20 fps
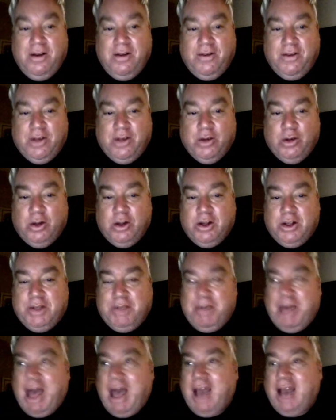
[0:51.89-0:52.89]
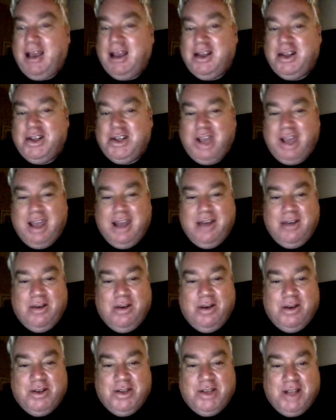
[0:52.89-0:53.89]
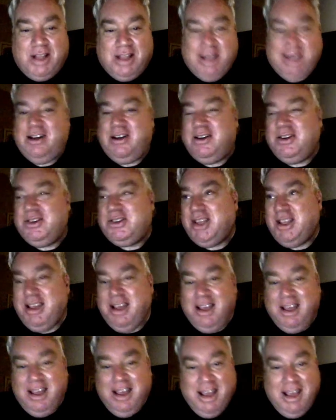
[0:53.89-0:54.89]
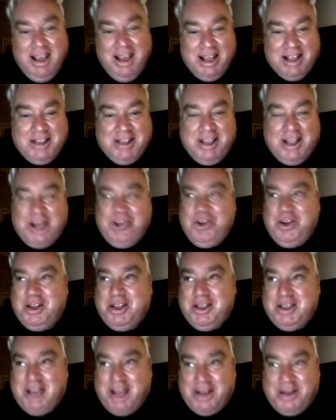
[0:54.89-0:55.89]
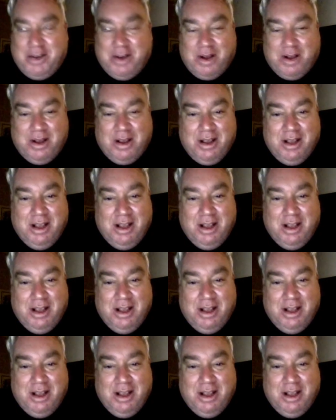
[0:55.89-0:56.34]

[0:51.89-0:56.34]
fuelers, baggage, caterers, cleaners, etc., etc.